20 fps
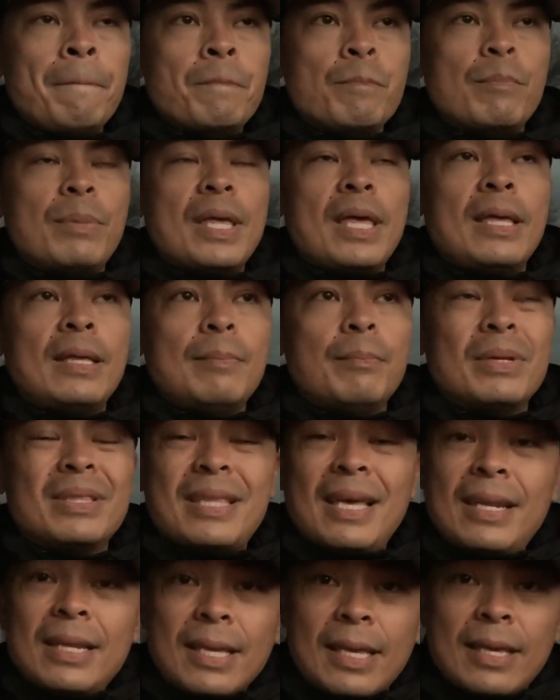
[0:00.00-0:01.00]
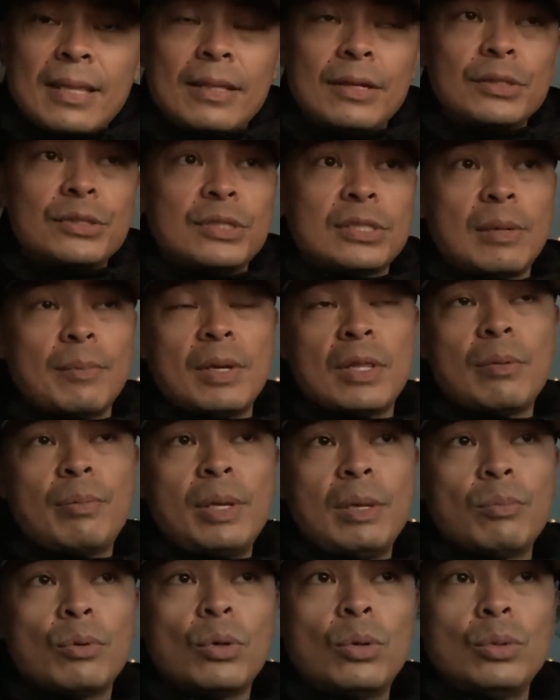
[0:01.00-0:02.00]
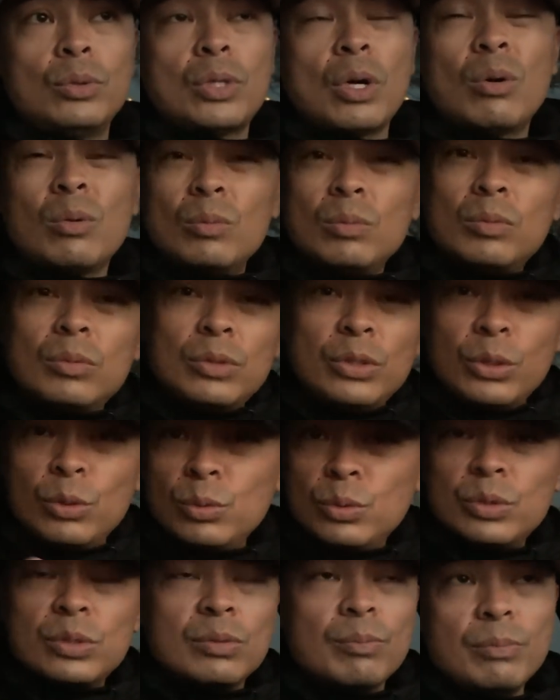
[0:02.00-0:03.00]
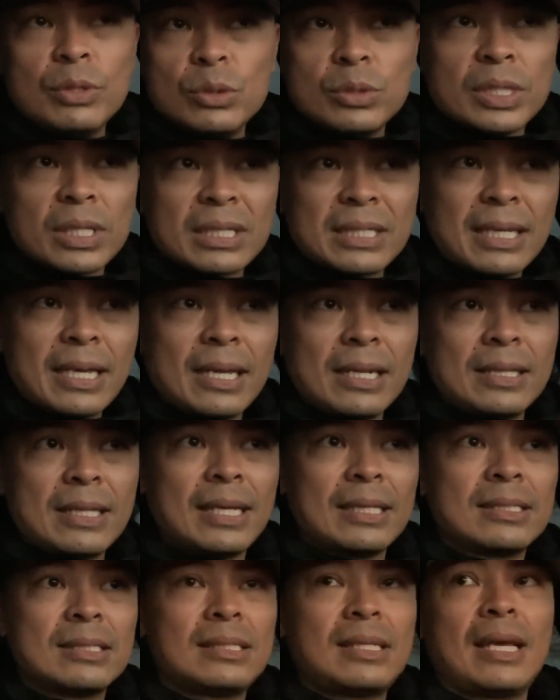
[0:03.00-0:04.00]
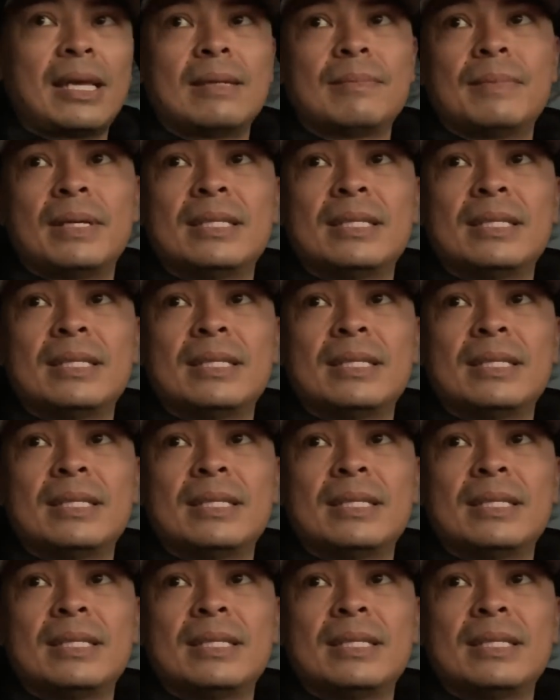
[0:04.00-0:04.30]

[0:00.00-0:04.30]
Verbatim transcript: But then again, there's some other people who don't use music to get in that state.